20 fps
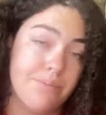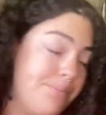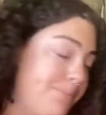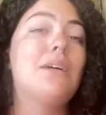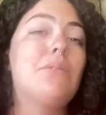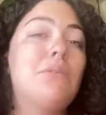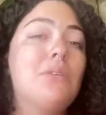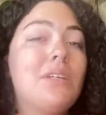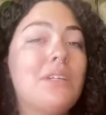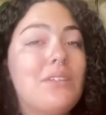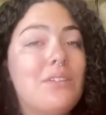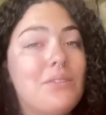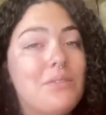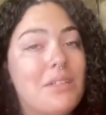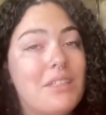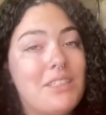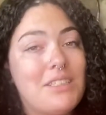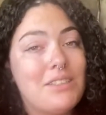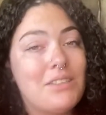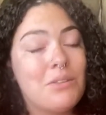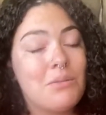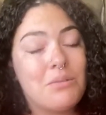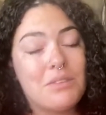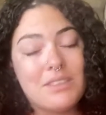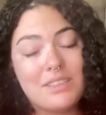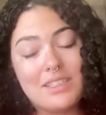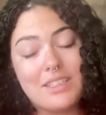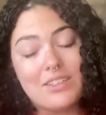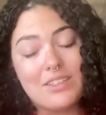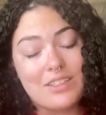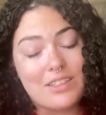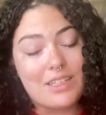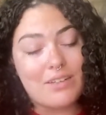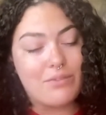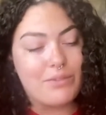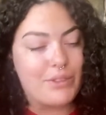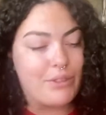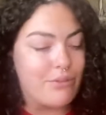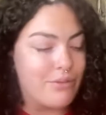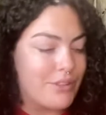That will kill the rest of the ones that are
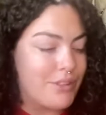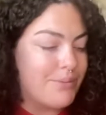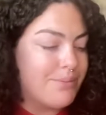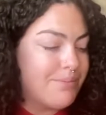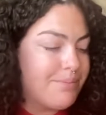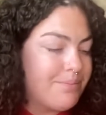left over.